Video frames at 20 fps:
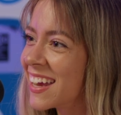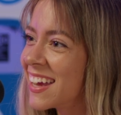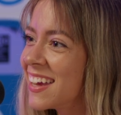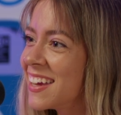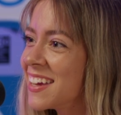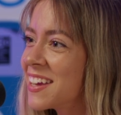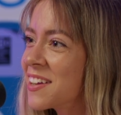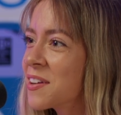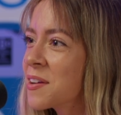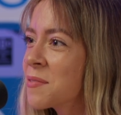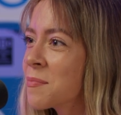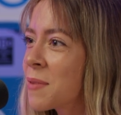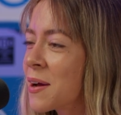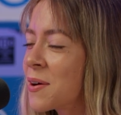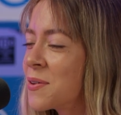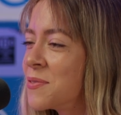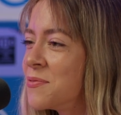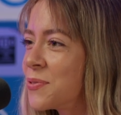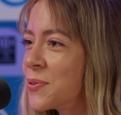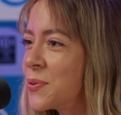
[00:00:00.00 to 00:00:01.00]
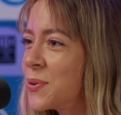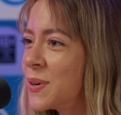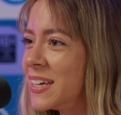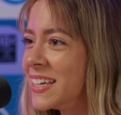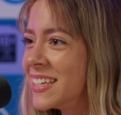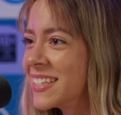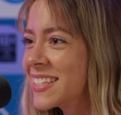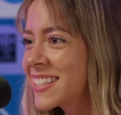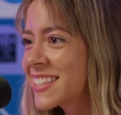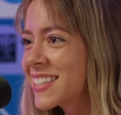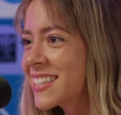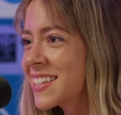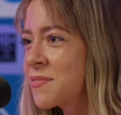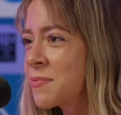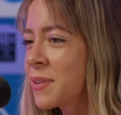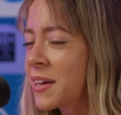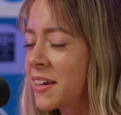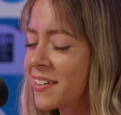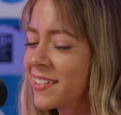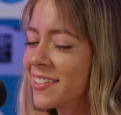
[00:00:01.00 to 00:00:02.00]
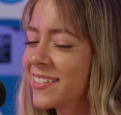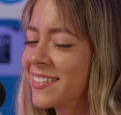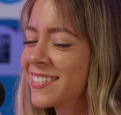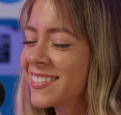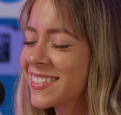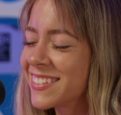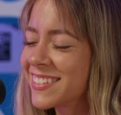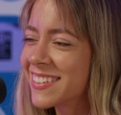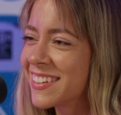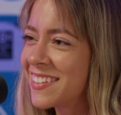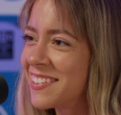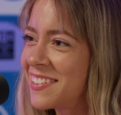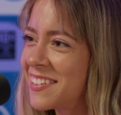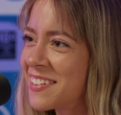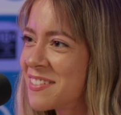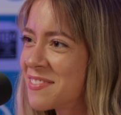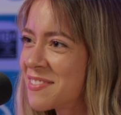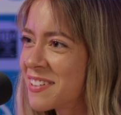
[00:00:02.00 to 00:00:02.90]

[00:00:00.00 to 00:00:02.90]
hate hearing my own voice. I'm like, oh, turn that off.